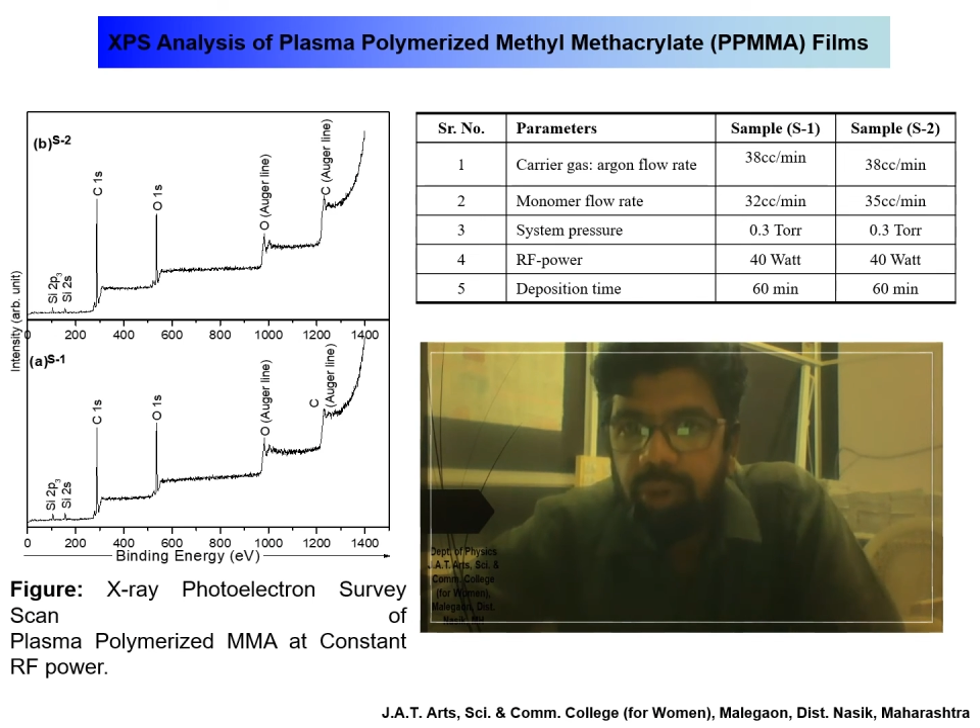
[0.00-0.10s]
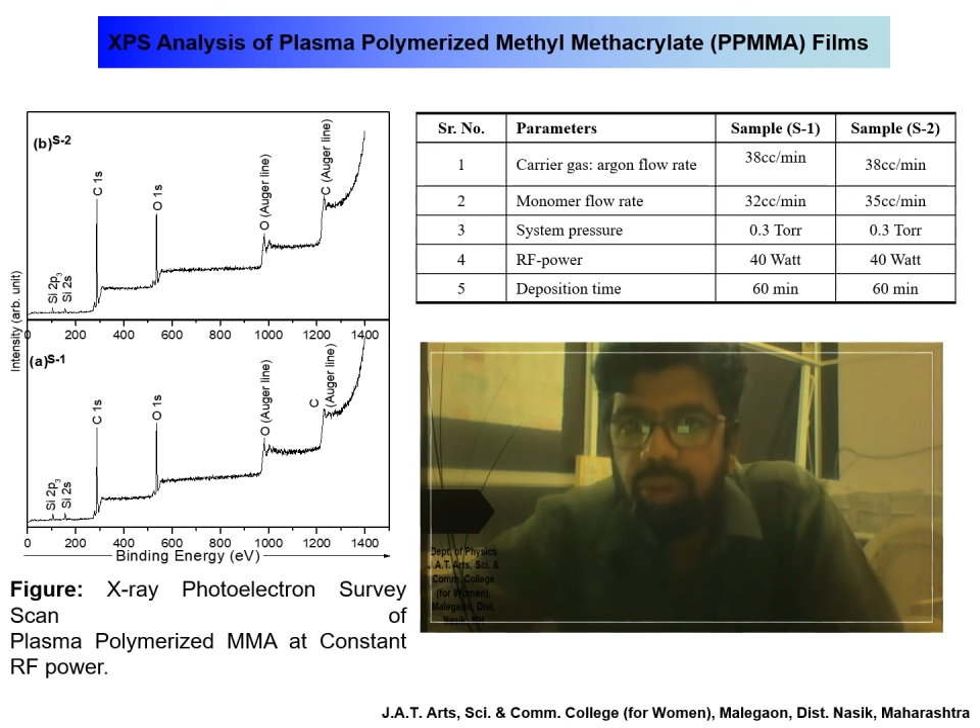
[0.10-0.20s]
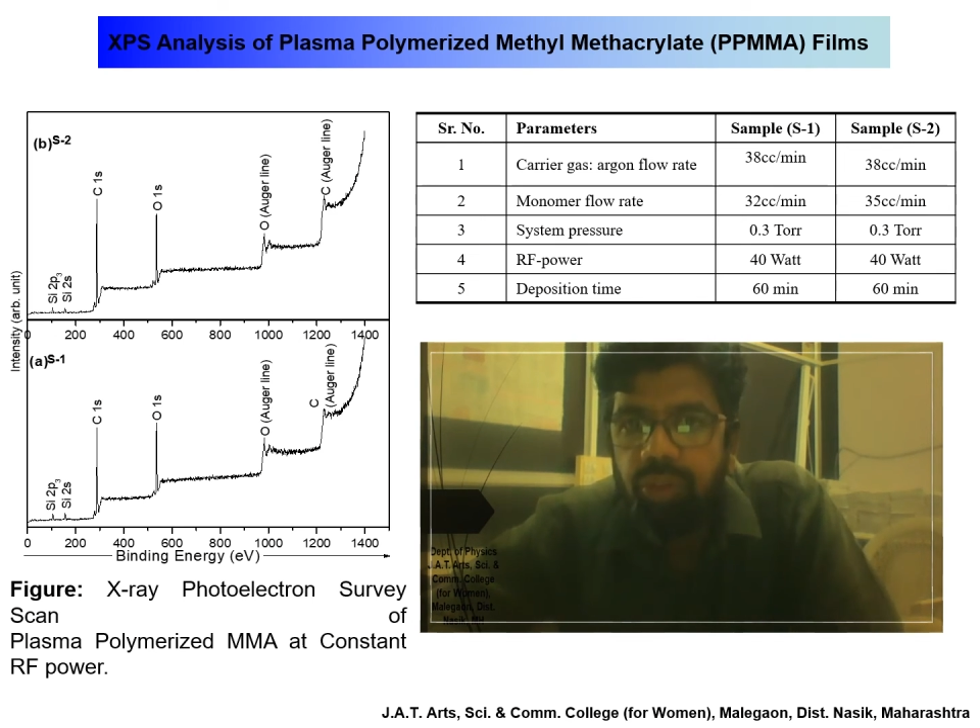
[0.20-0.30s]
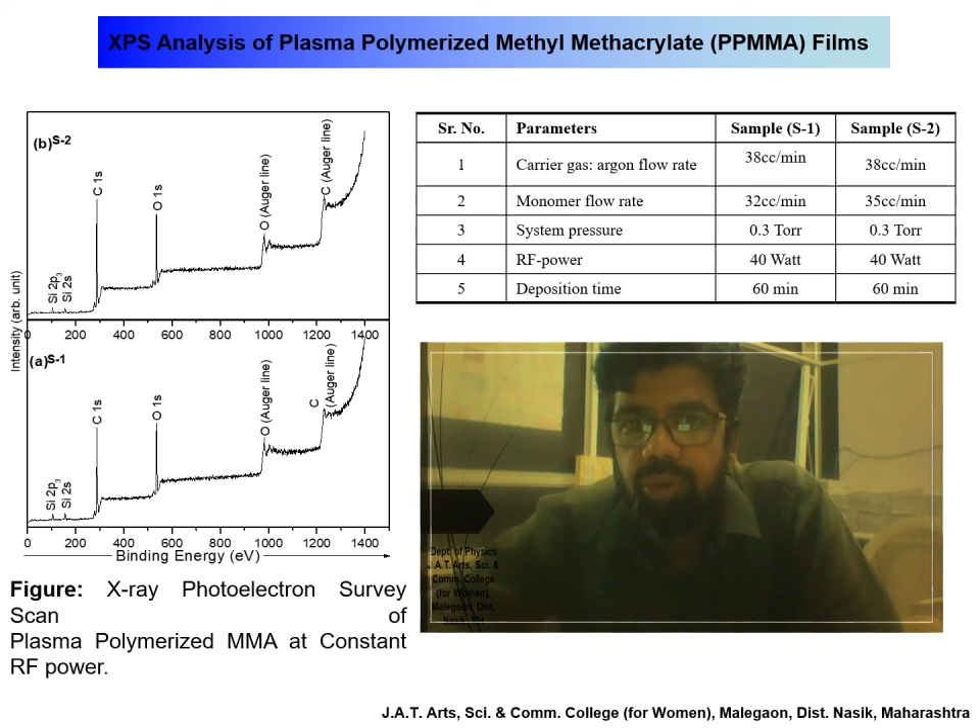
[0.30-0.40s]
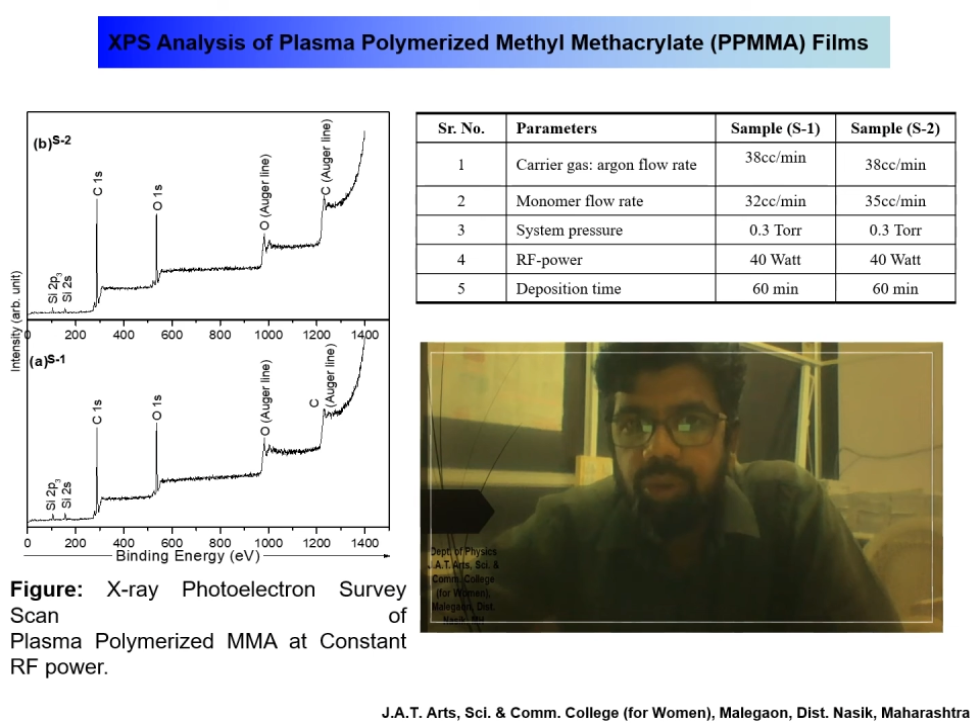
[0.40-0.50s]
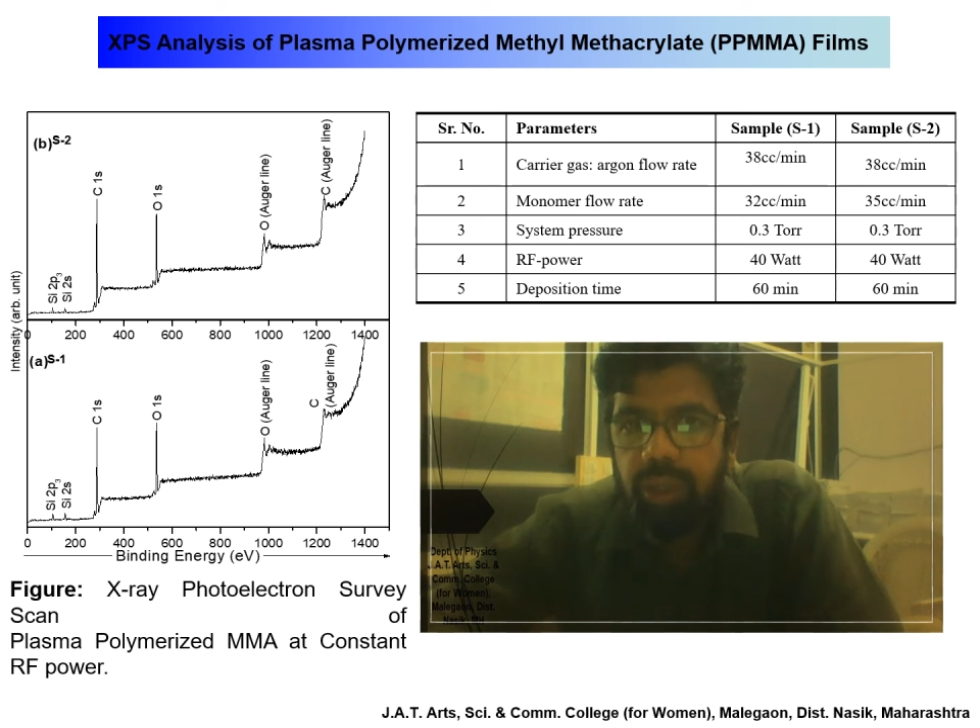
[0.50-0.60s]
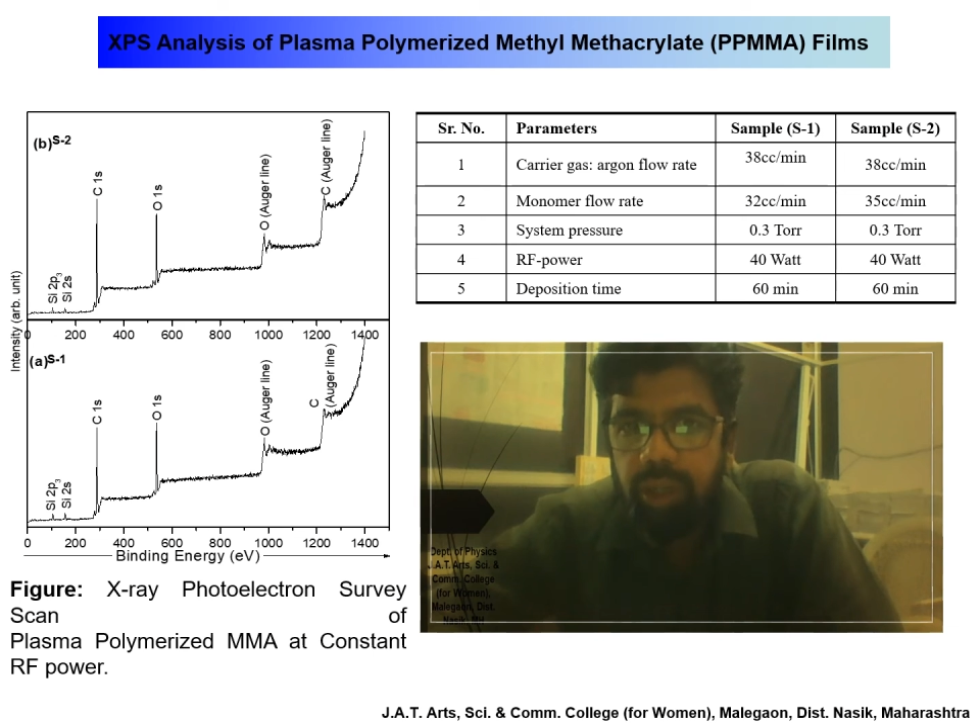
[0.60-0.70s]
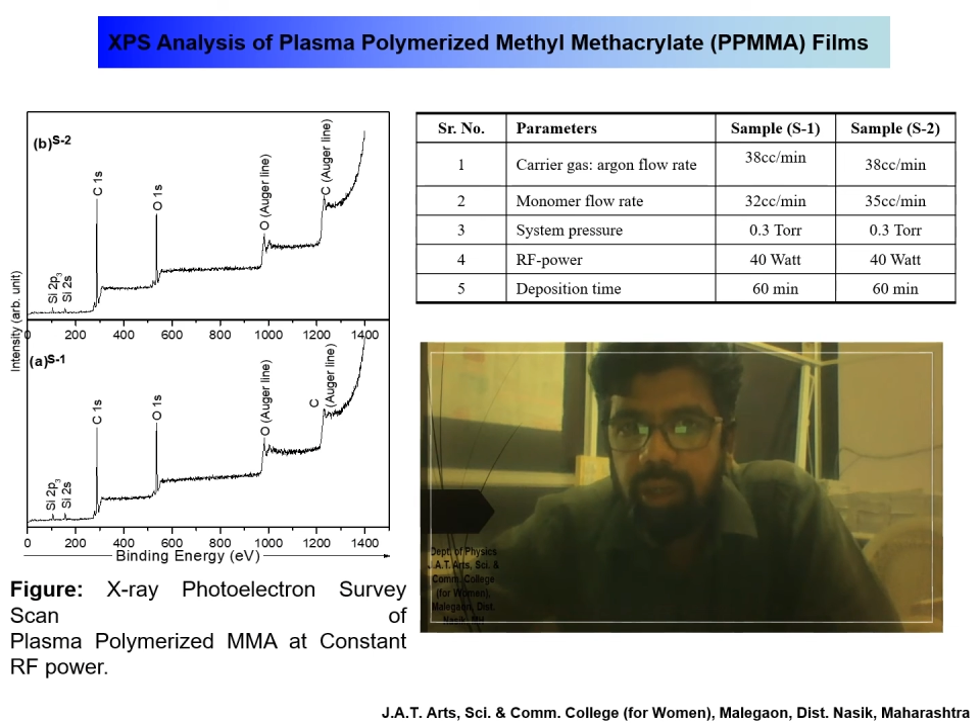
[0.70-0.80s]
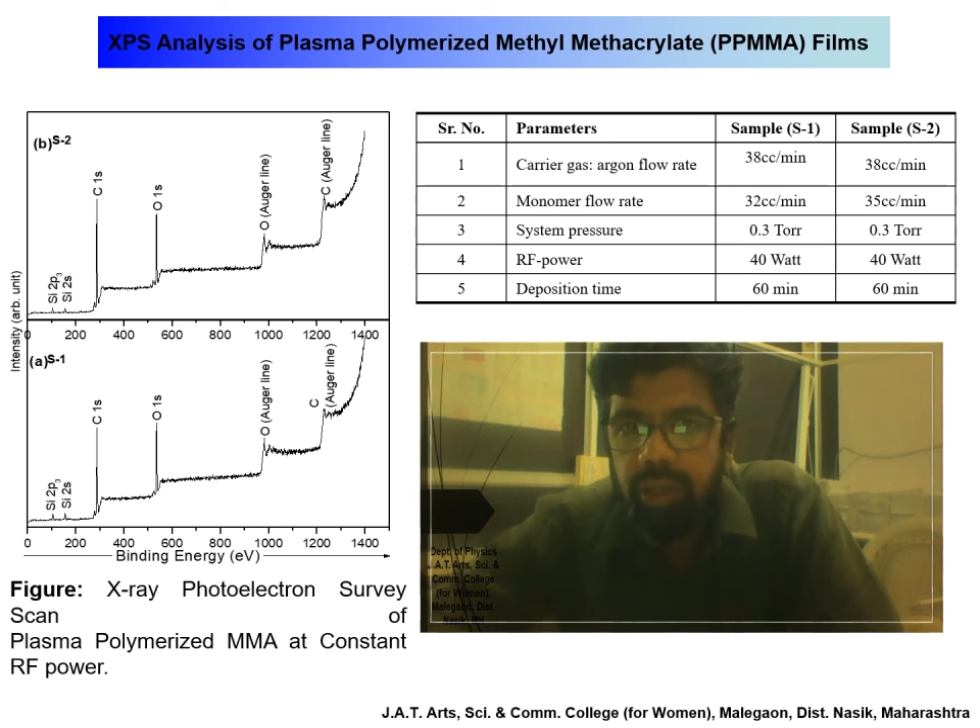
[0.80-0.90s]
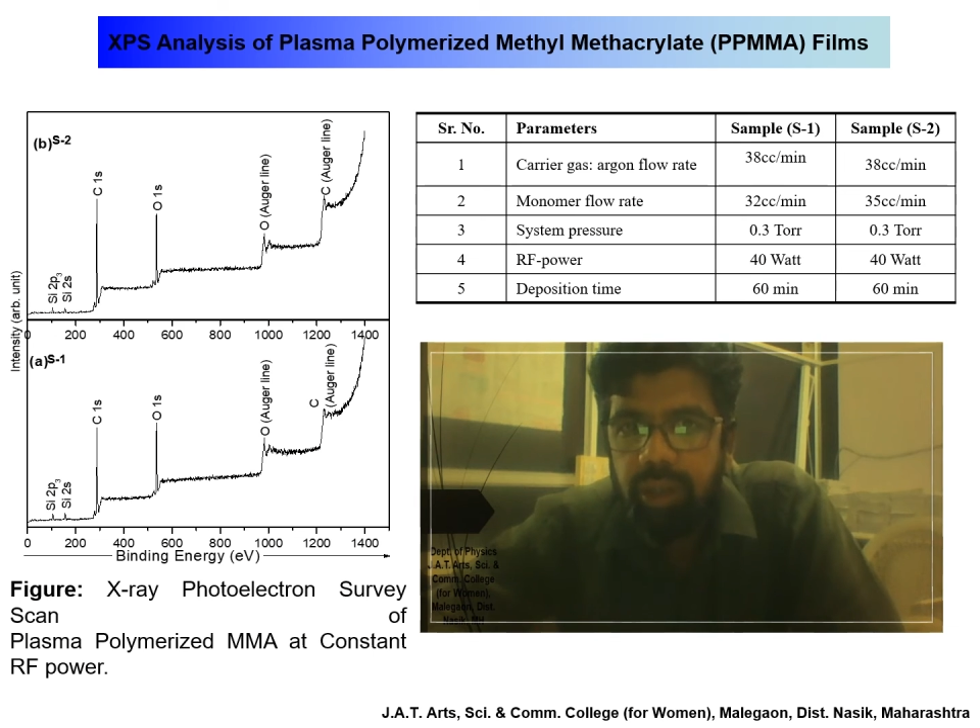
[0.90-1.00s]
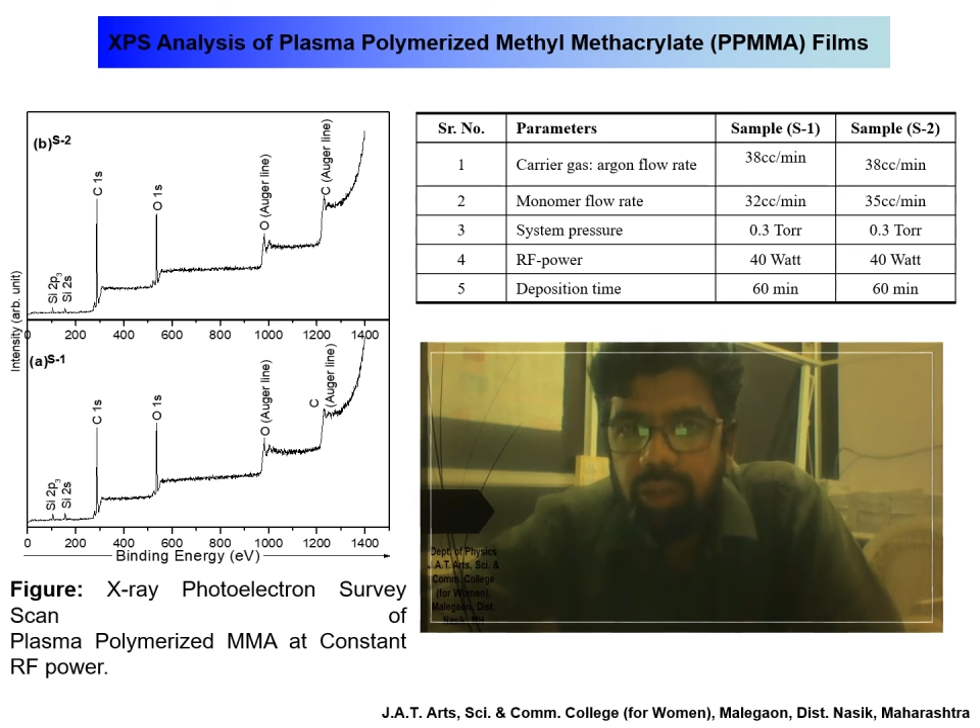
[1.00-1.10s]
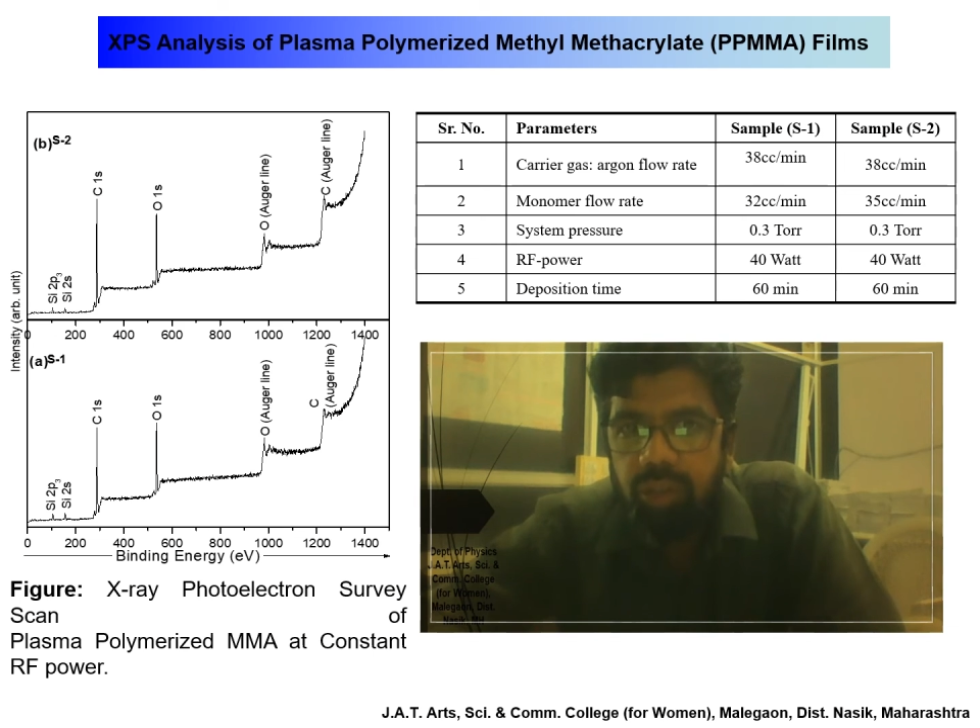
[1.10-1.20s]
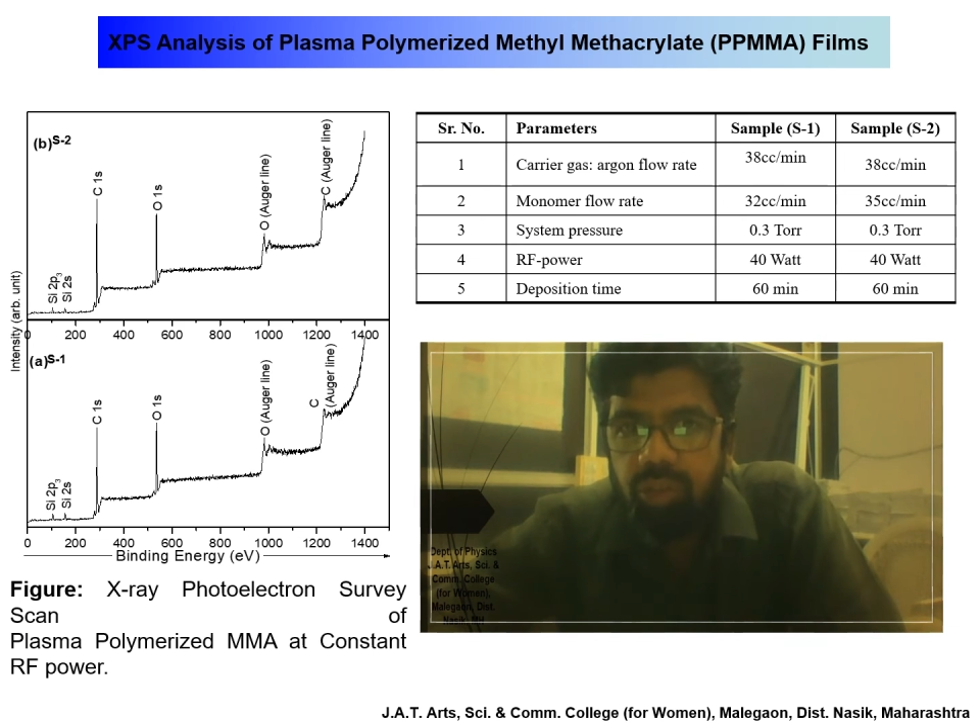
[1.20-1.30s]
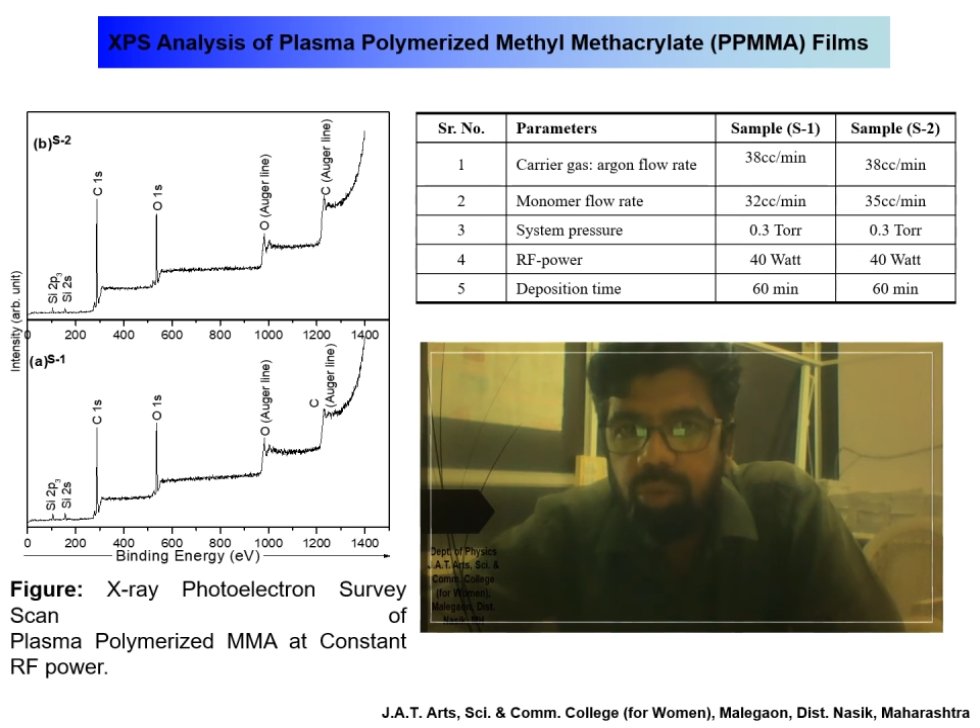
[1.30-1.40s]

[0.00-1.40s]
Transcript: So here these